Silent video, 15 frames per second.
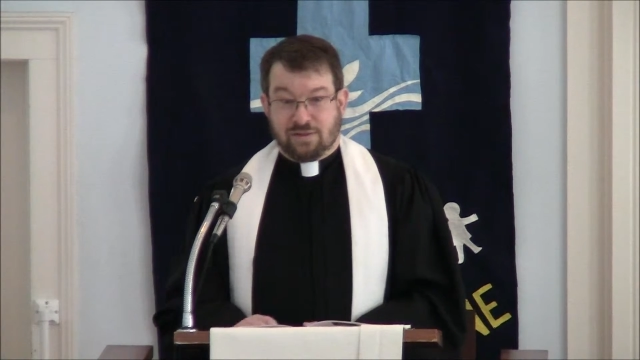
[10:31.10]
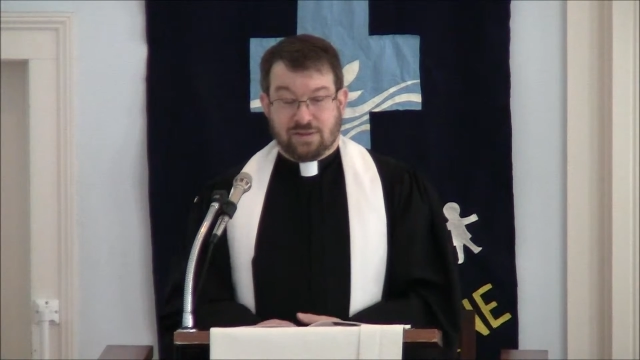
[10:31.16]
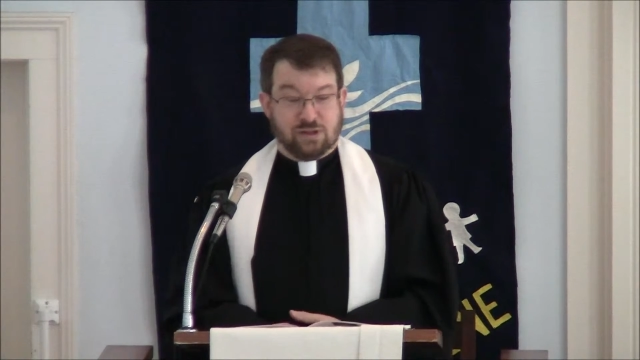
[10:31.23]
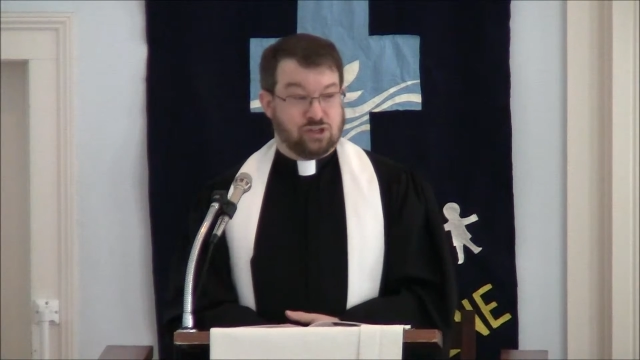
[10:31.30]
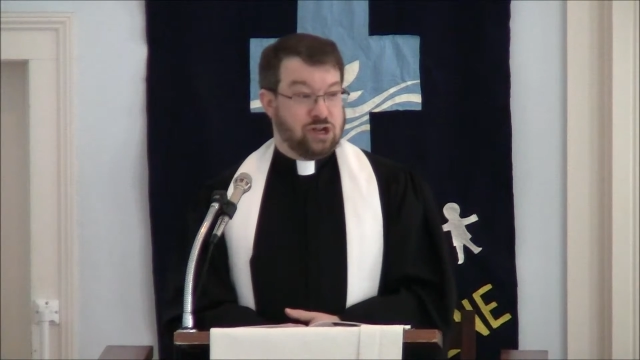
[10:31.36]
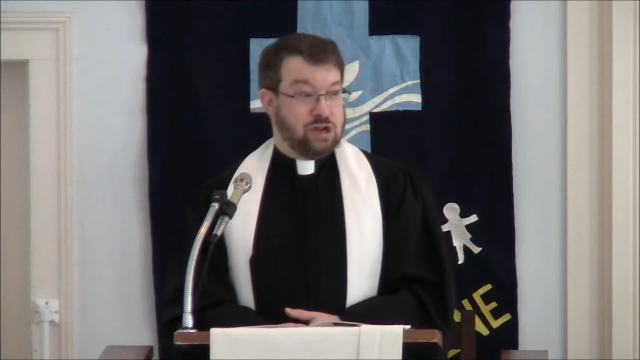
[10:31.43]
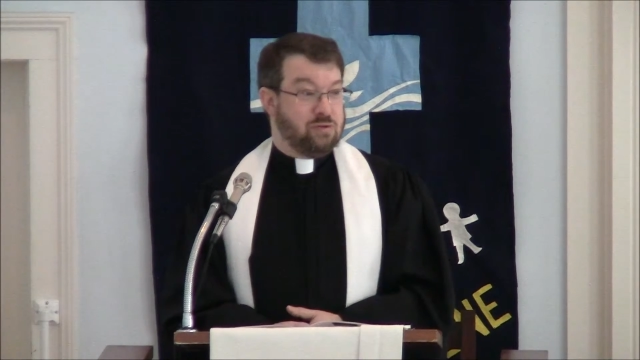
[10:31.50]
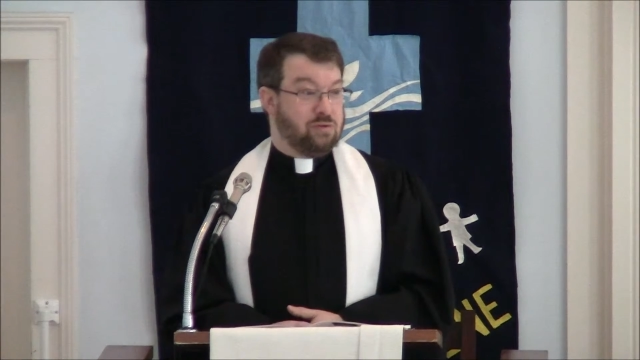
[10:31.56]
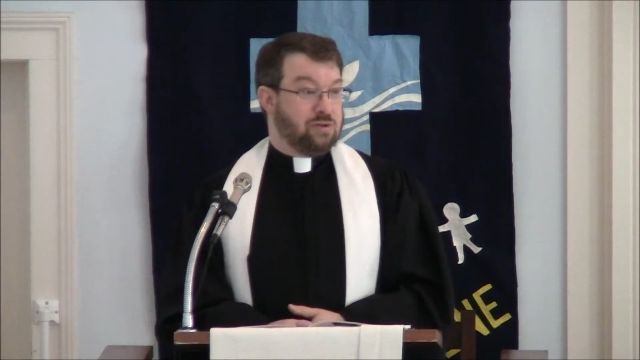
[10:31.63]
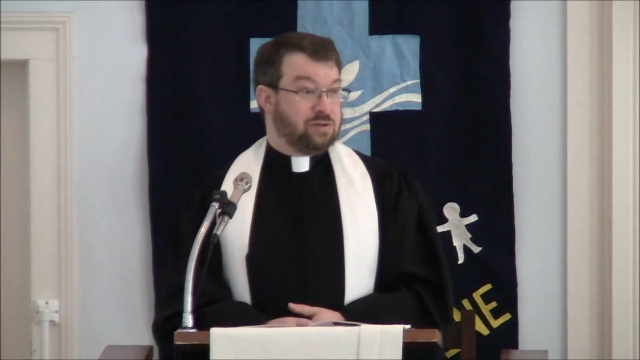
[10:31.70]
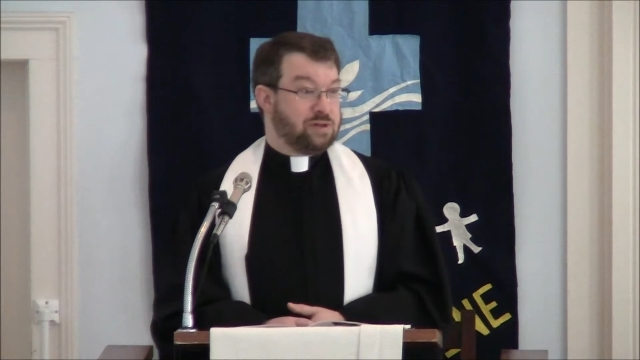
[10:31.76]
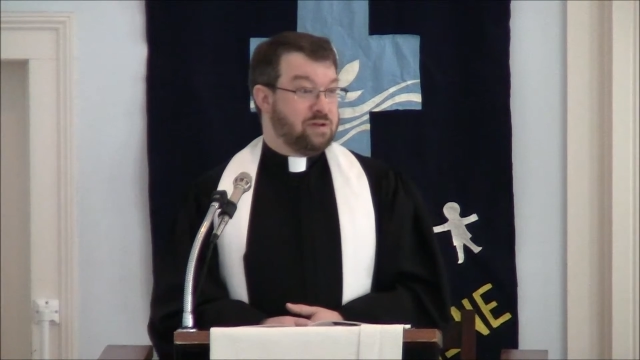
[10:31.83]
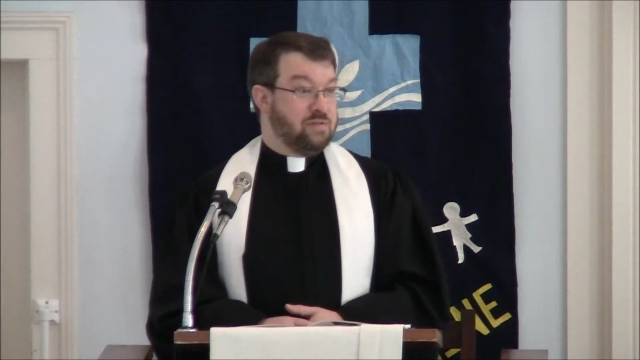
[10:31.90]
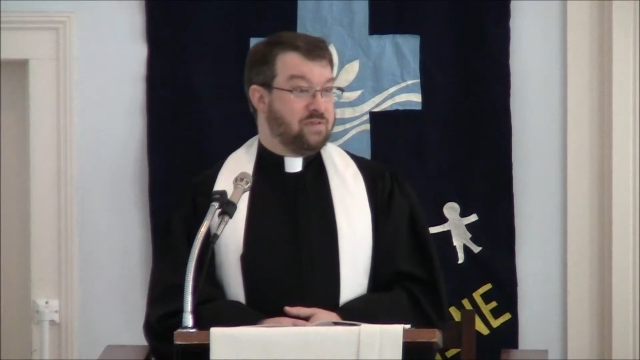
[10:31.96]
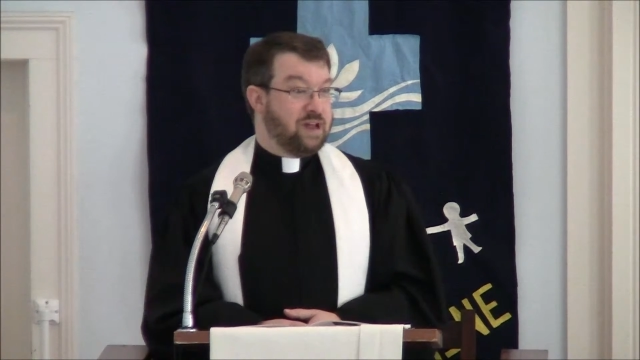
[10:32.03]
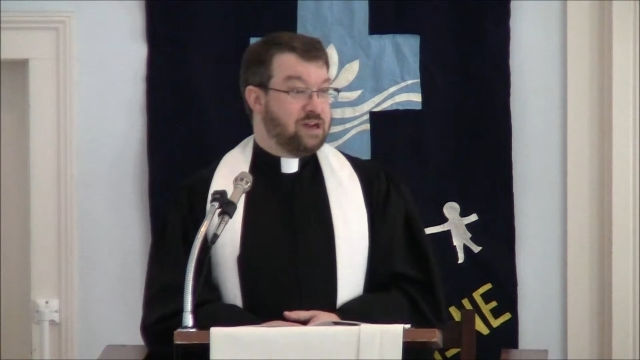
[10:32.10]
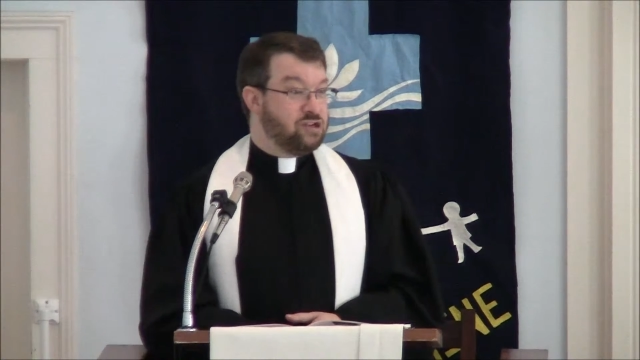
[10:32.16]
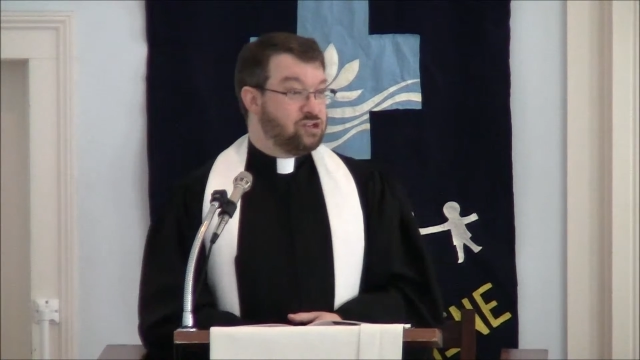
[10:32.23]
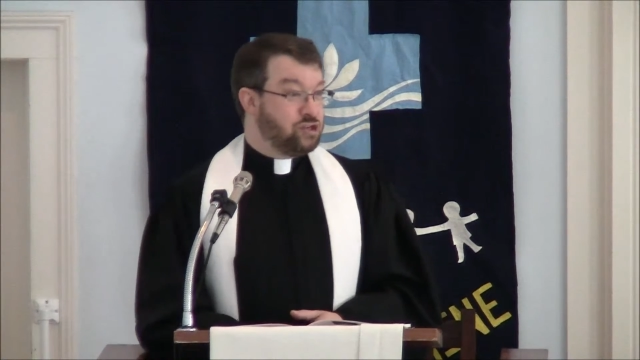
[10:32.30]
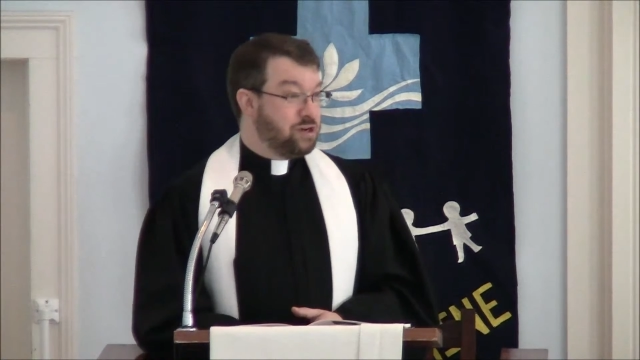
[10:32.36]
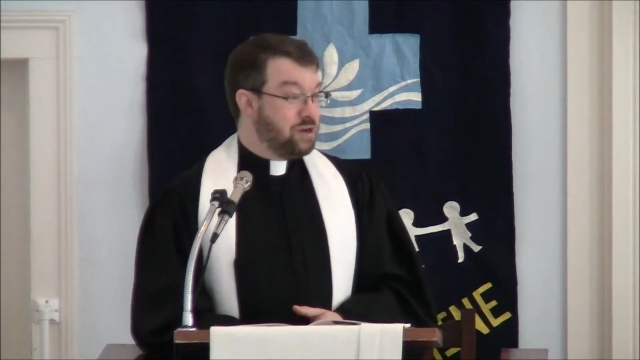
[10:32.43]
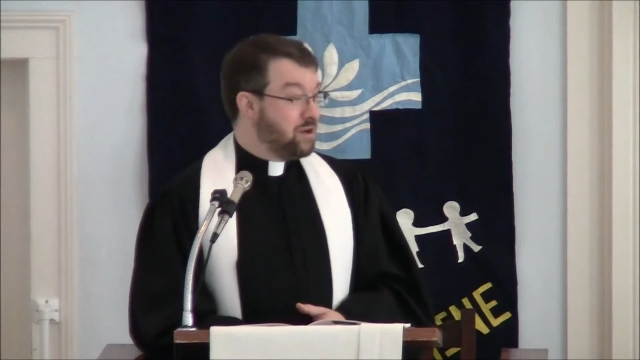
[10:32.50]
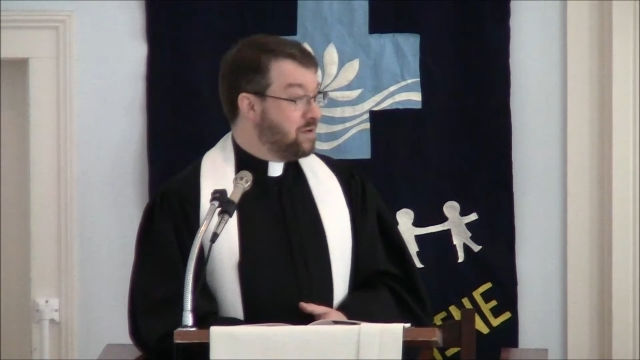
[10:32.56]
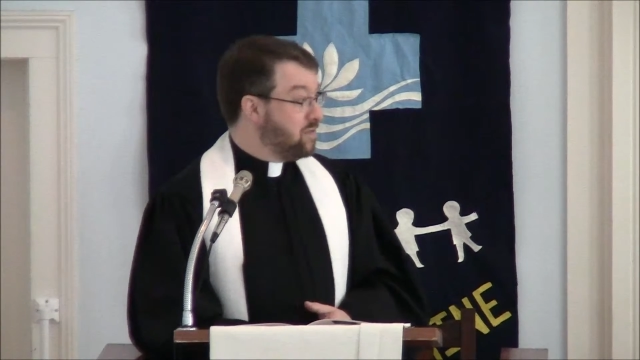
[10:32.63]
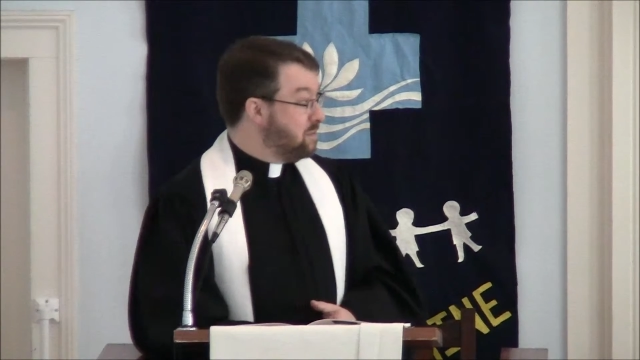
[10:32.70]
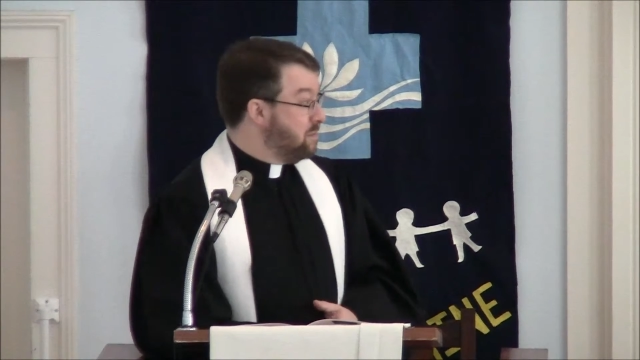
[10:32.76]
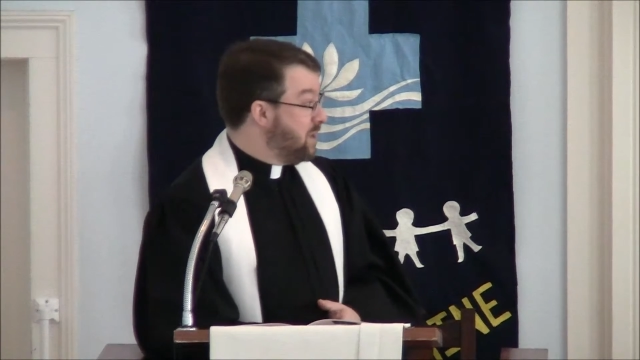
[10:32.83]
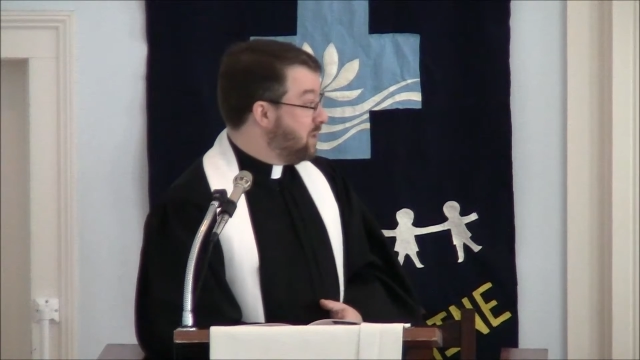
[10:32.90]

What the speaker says: The General Convention of the